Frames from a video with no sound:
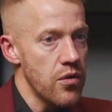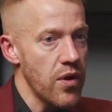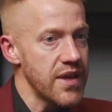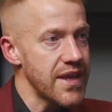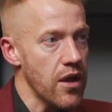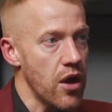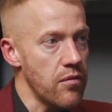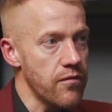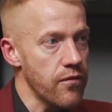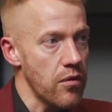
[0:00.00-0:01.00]
Where does that
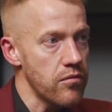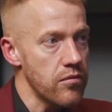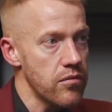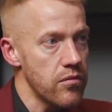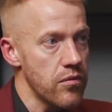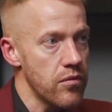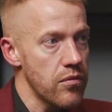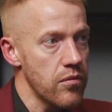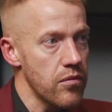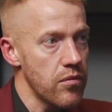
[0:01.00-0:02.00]
come from?
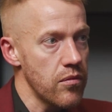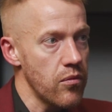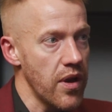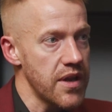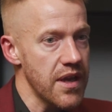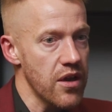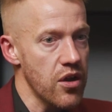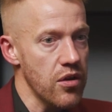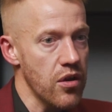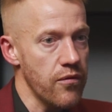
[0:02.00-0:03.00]
Where does
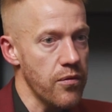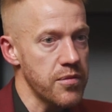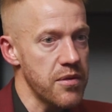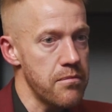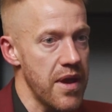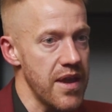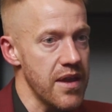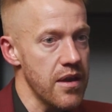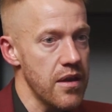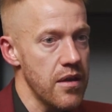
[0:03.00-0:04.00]
that come from to
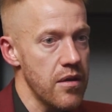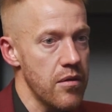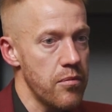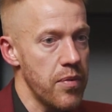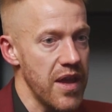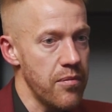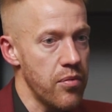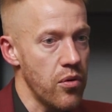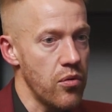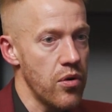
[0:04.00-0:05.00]
make
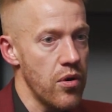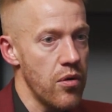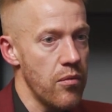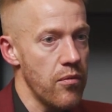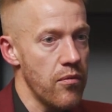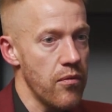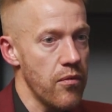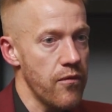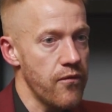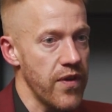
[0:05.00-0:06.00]
people
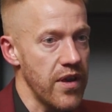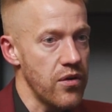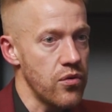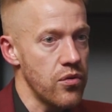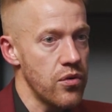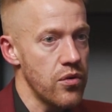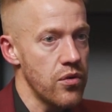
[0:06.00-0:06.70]
feel